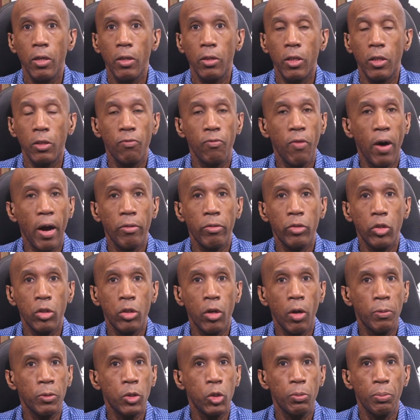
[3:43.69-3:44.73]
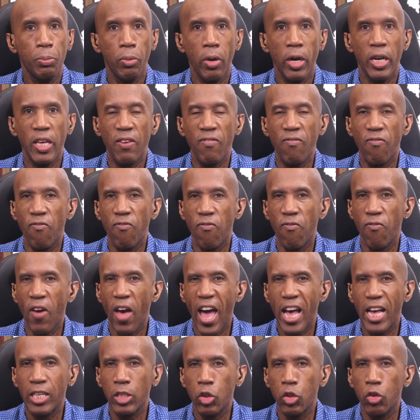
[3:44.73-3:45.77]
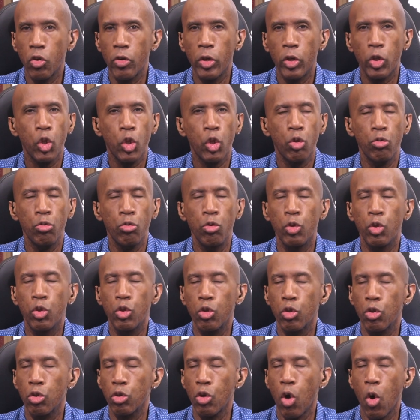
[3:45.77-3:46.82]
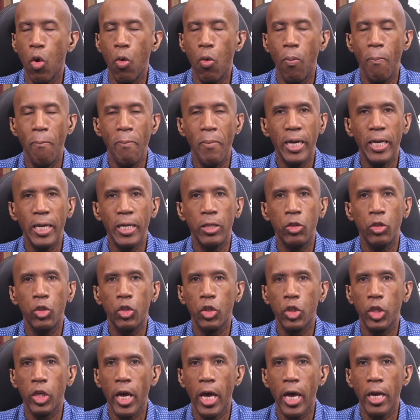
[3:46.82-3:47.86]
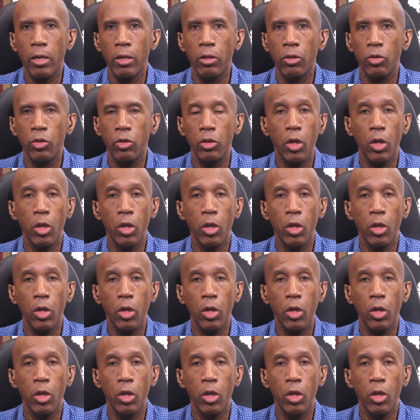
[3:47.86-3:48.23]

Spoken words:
These viruses are spreading faster and through so many channels,